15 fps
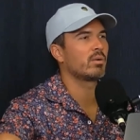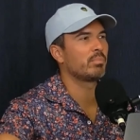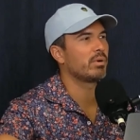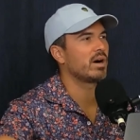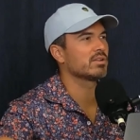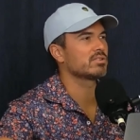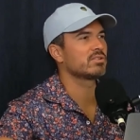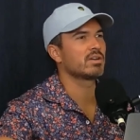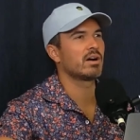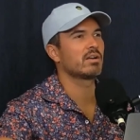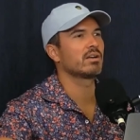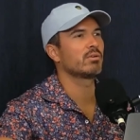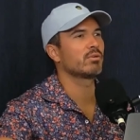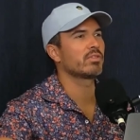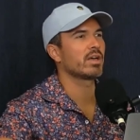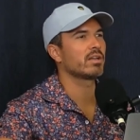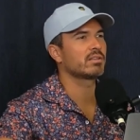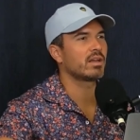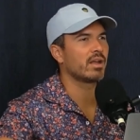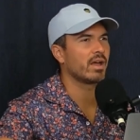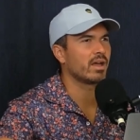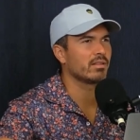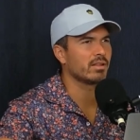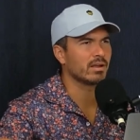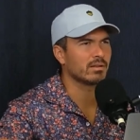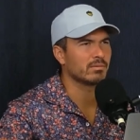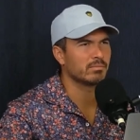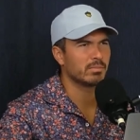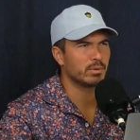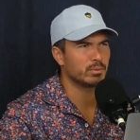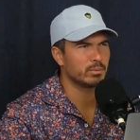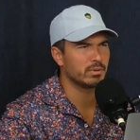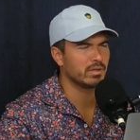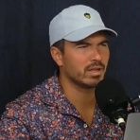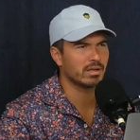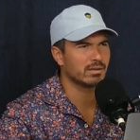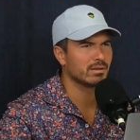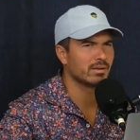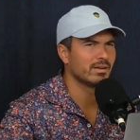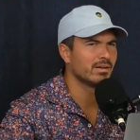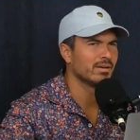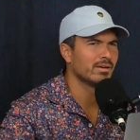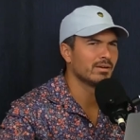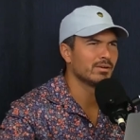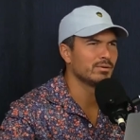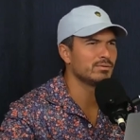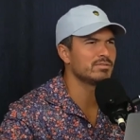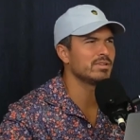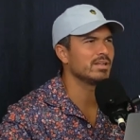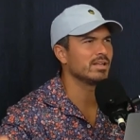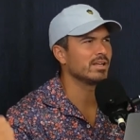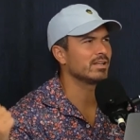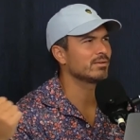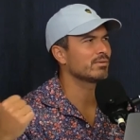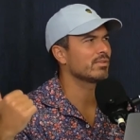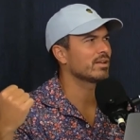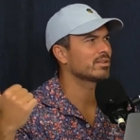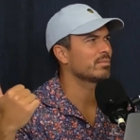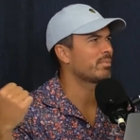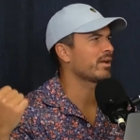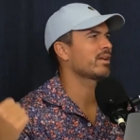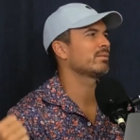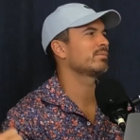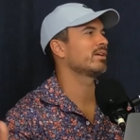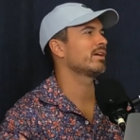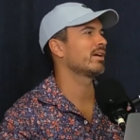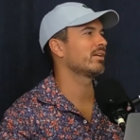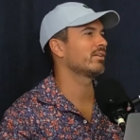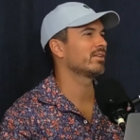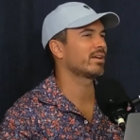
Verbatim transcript: Positano without that hat, like people have been like, who's the idiot without the Panama hat on?